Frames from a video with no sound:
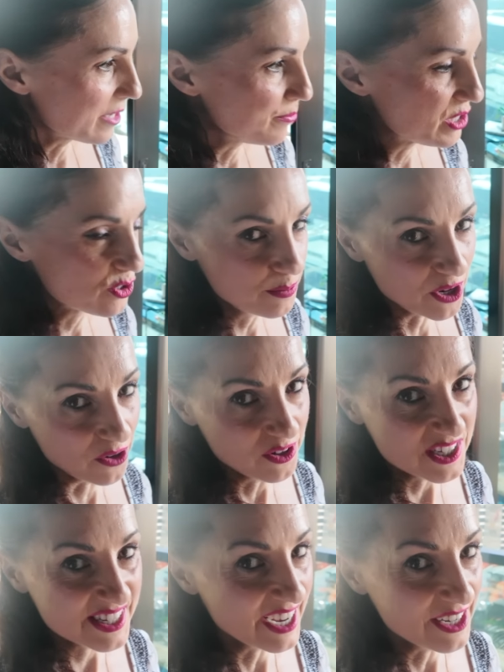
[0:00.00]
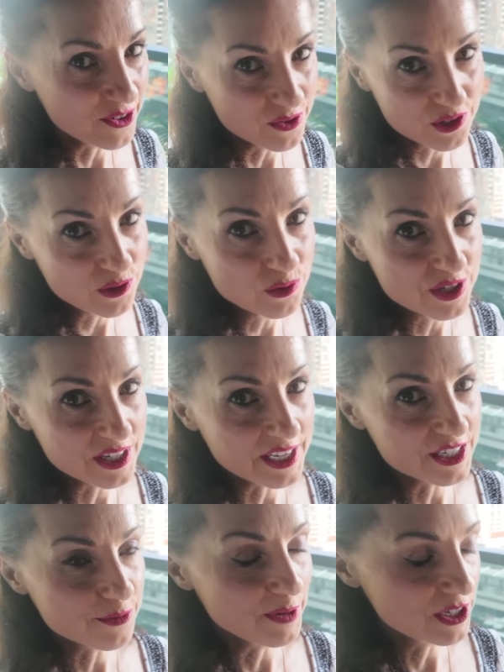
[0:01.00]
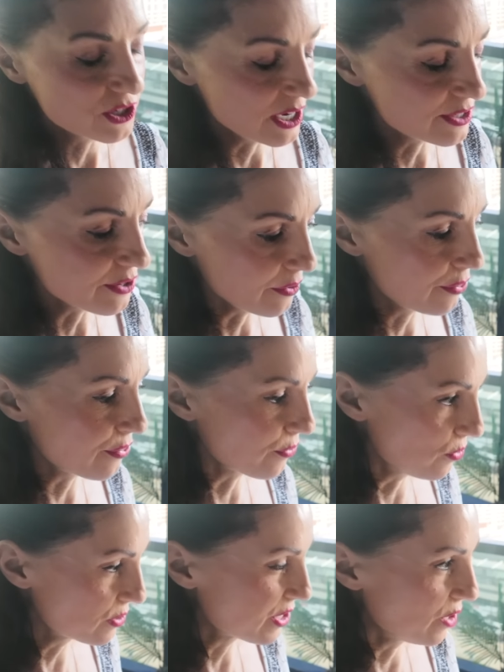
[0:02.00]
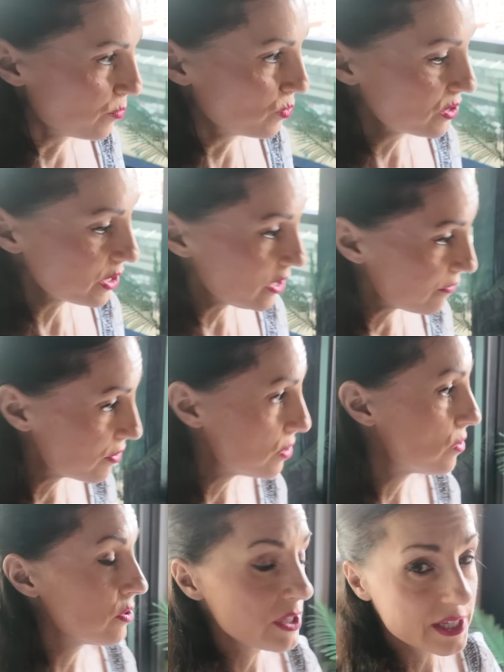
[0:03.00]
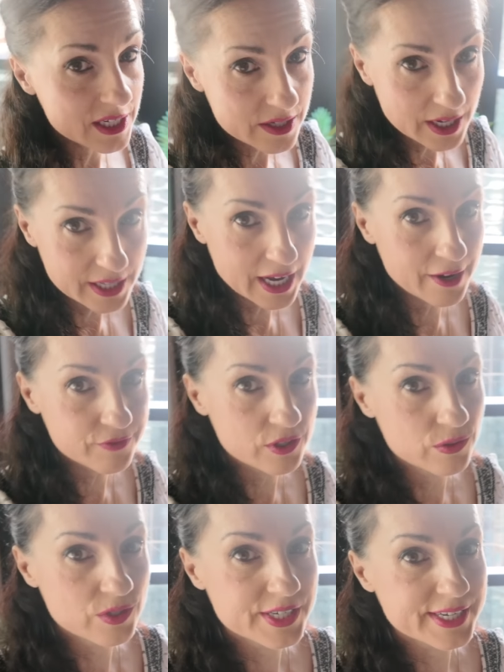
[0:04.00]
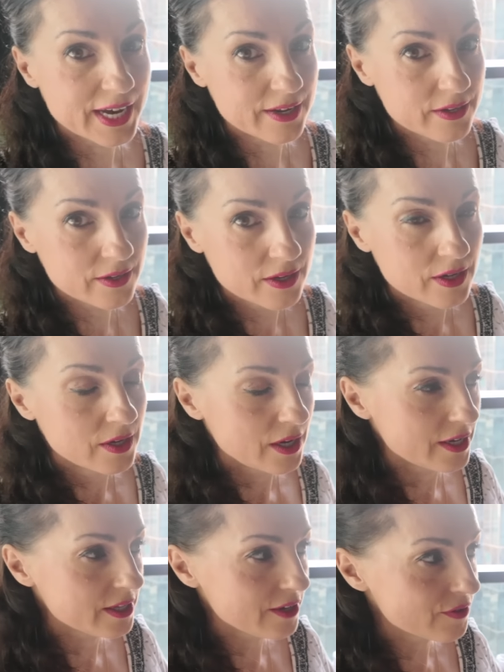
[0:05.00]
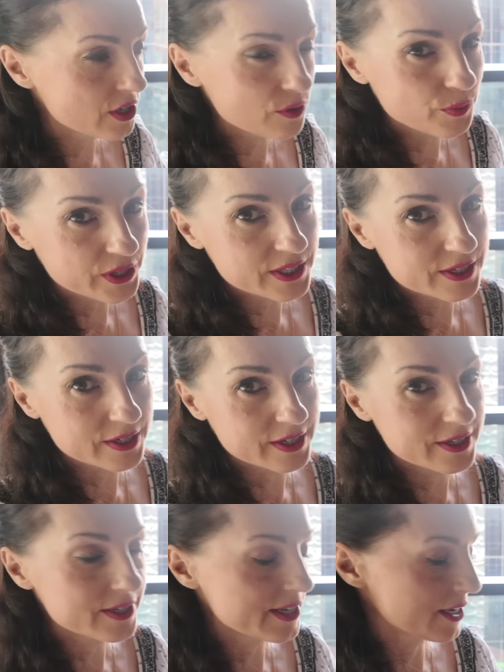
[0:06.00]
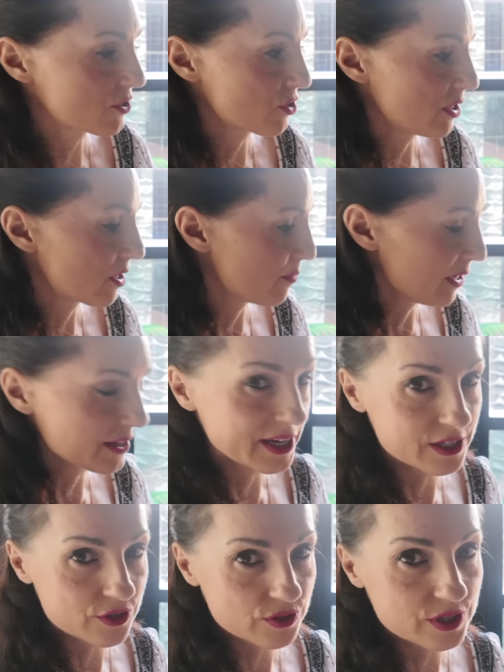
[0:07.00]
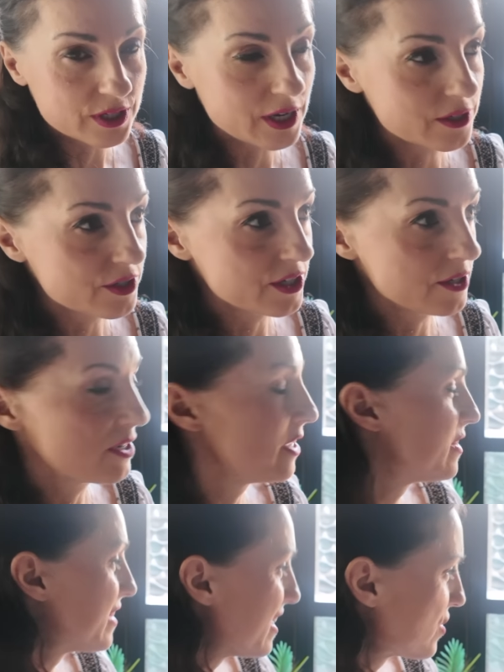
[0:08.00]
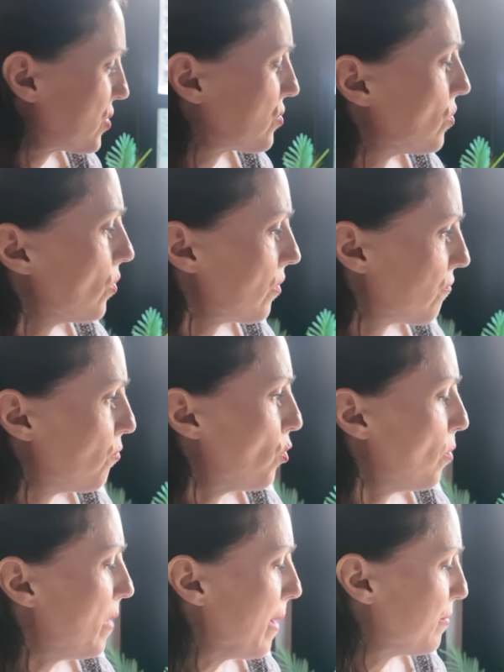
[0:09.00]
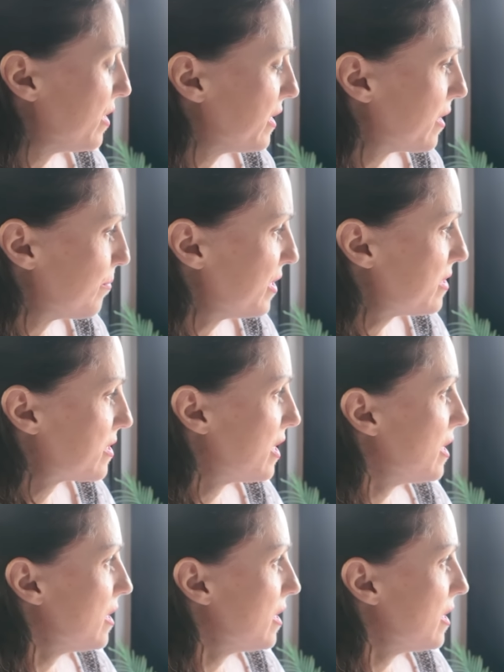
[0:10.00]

I mean, to be honest, I don't use it as much as I thought I would, even though it does get afternoon sun. And even in winter, it is actually quite nice to sit out here. It does sort of warm up a little bit,